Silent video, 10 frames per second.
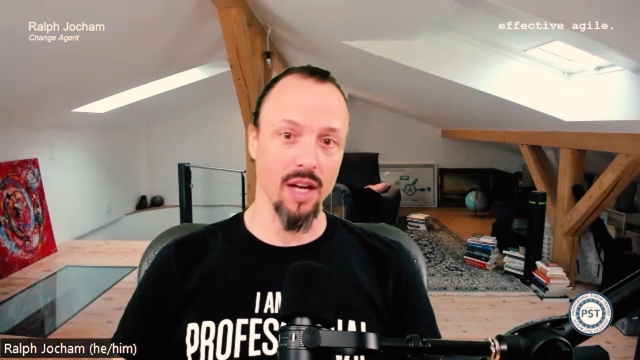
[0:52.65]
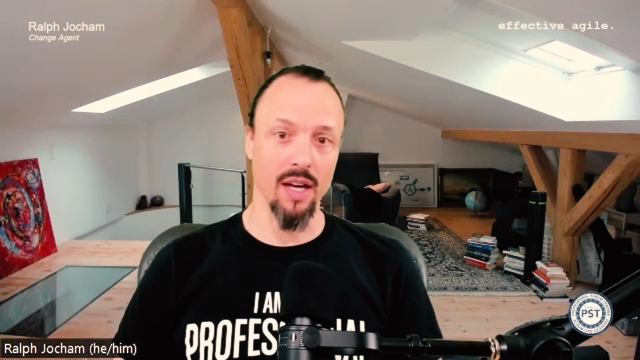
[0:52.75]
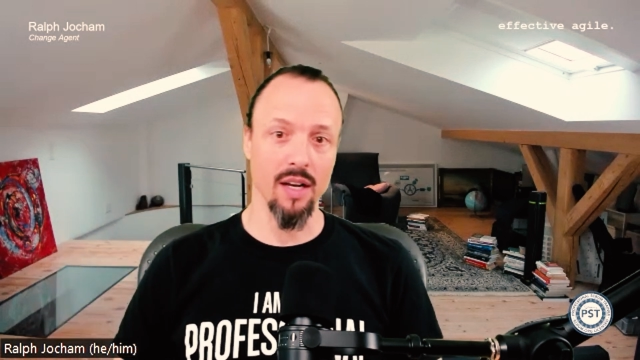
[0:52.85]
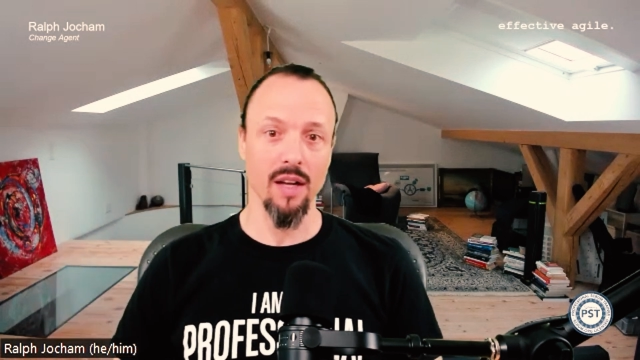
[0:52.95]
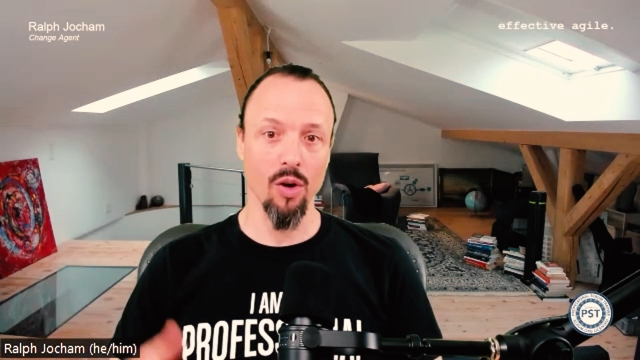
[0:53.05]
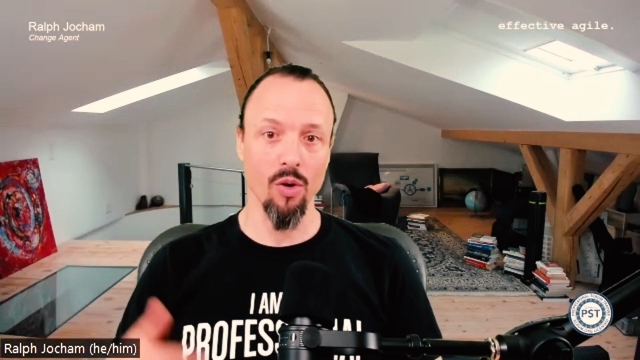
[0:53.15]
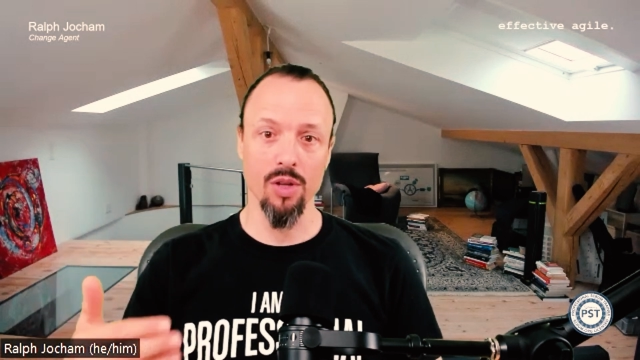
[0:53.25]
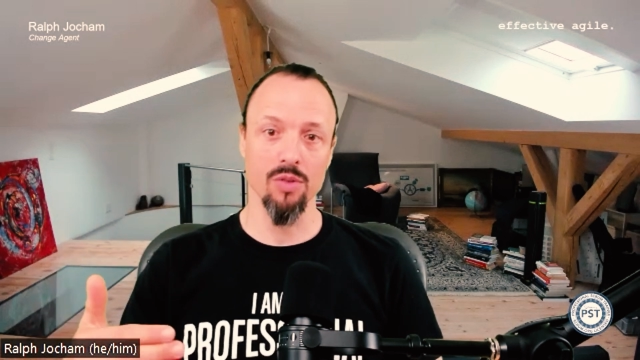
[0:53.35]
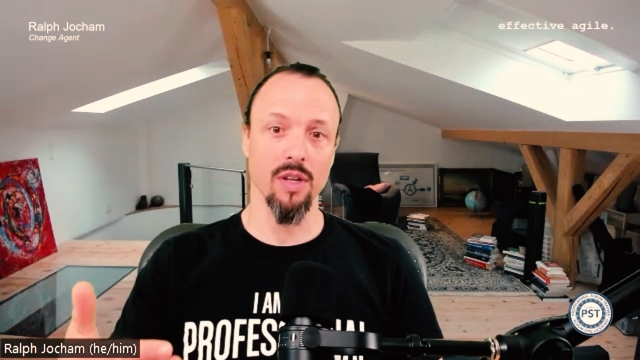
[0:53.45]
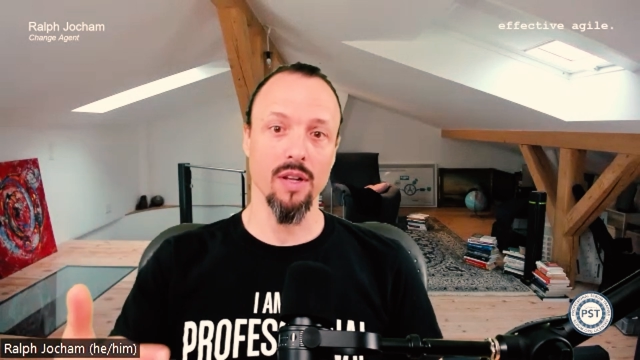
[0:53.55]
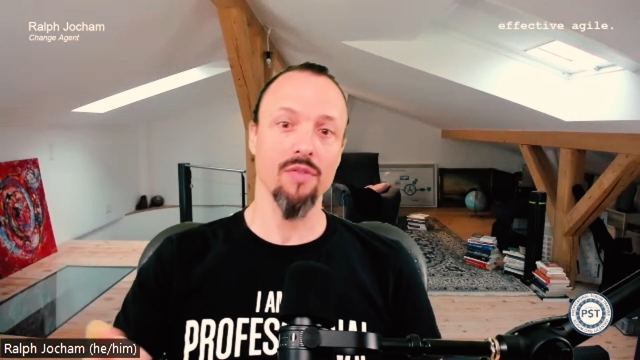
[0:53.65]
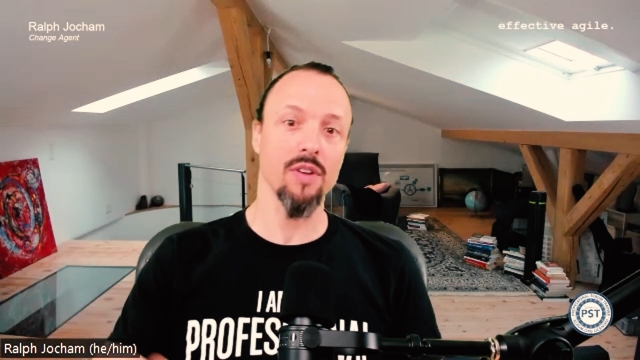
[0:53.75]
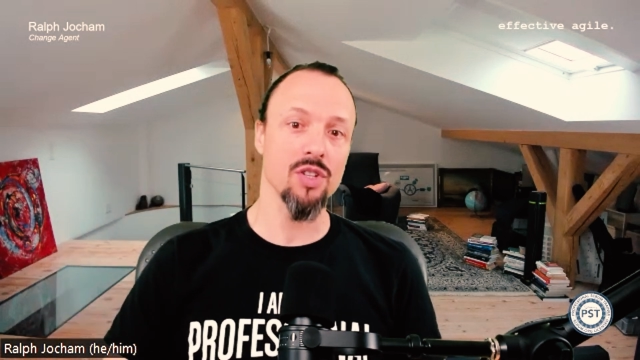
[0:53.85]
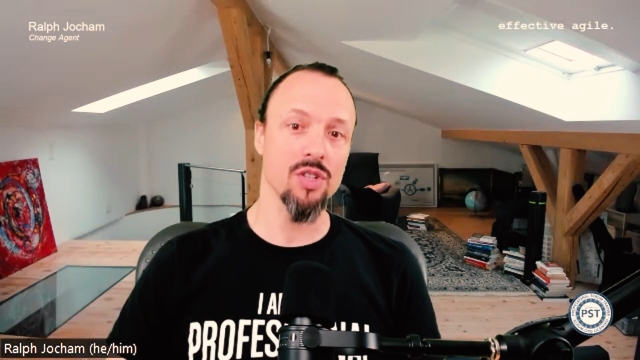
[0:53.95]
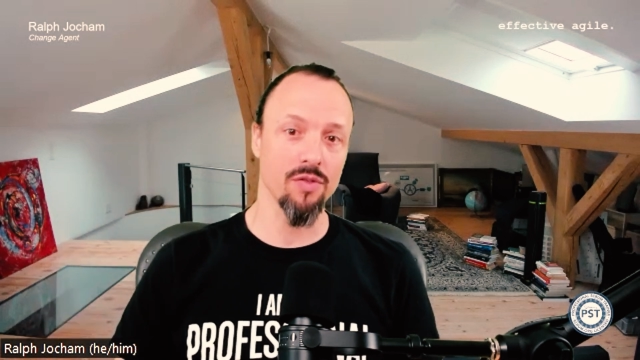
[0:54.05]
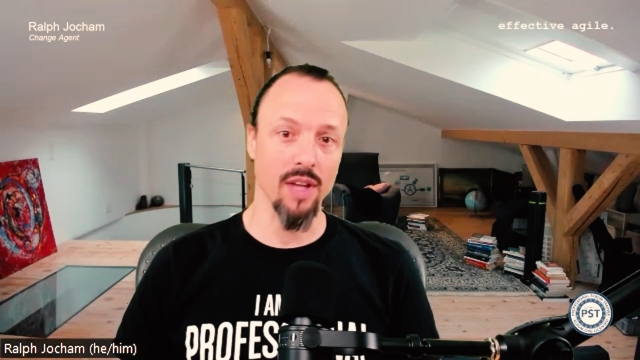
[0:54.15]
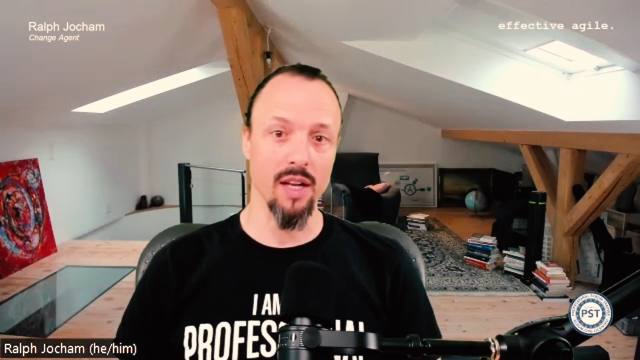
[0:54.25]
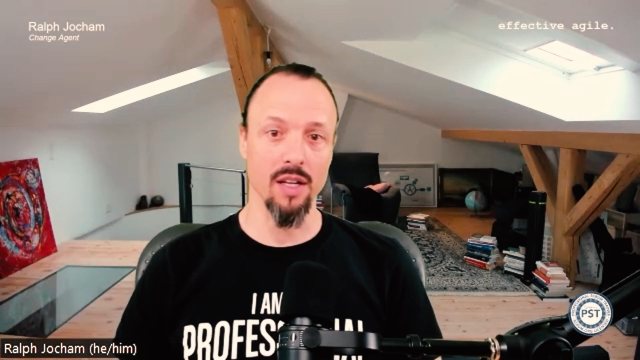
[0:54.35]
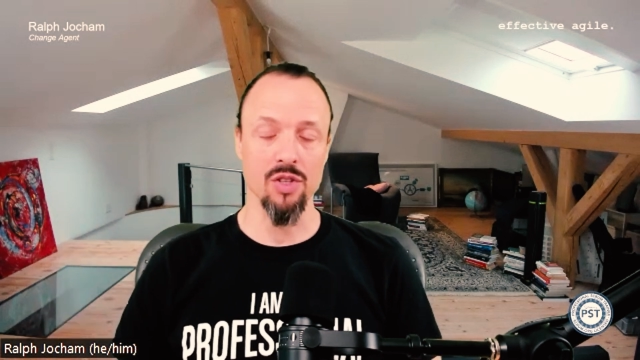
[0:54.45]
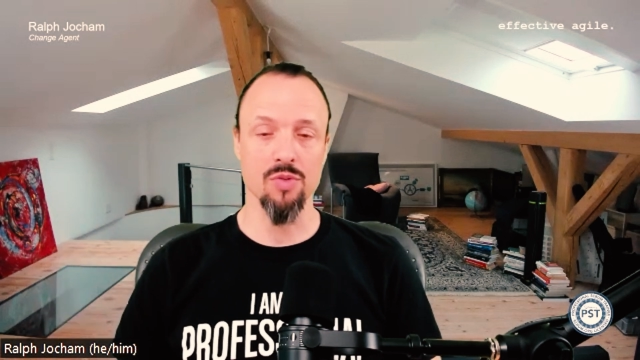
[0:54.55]
done according to the definition of
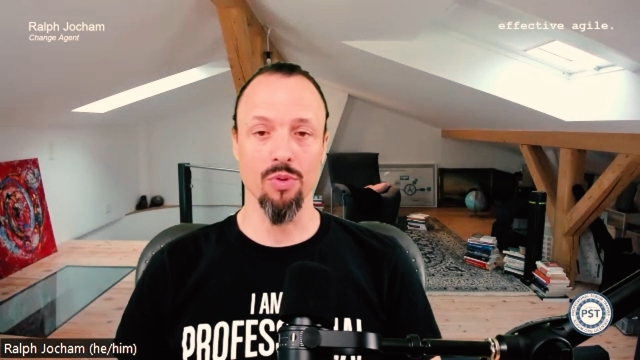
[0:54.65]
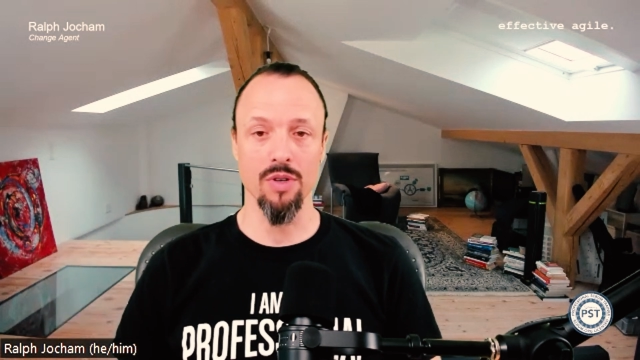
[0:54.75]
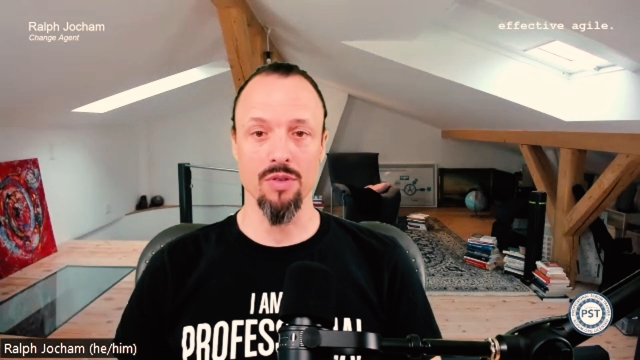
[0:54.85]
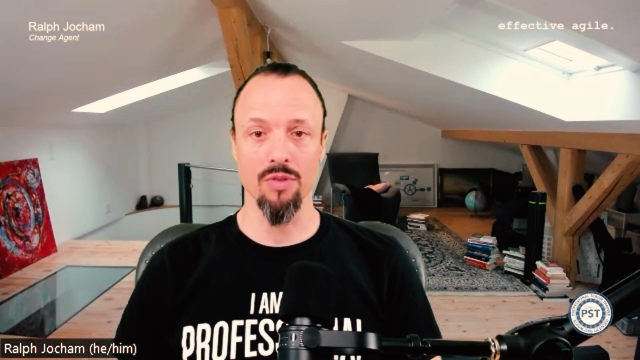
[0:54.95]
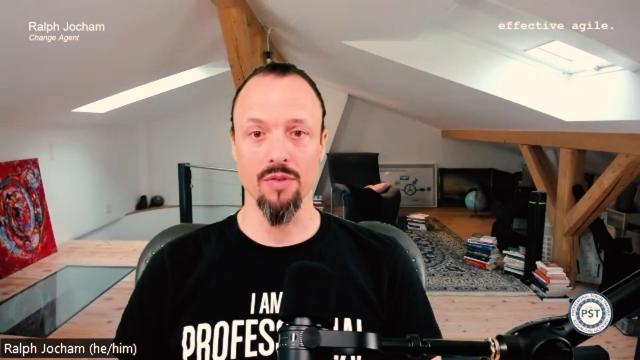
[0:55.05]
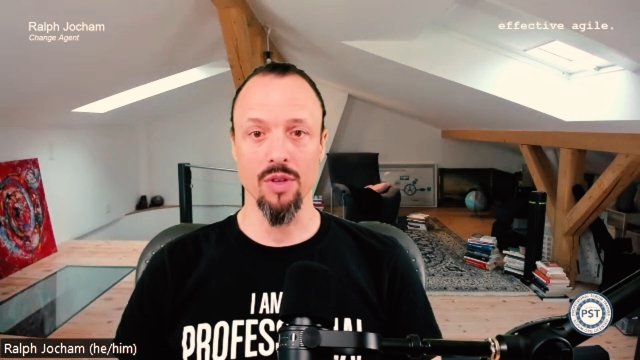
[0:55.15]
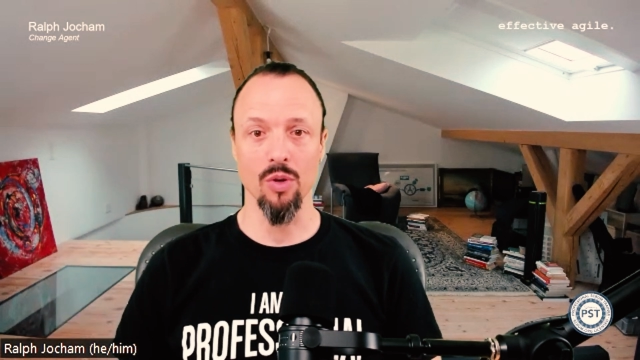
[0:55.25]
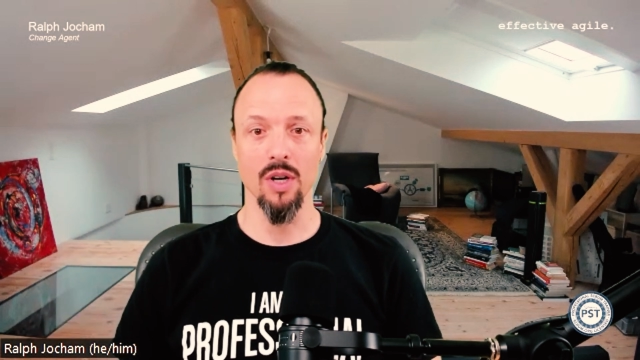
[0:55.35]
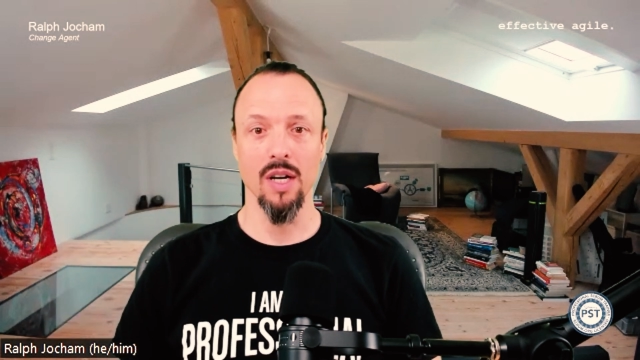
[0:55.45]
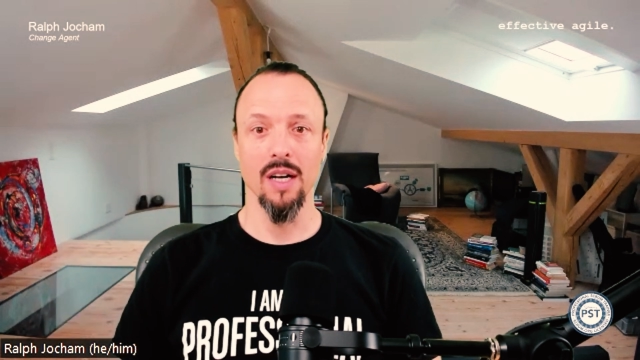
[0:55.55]
done in the sprint review.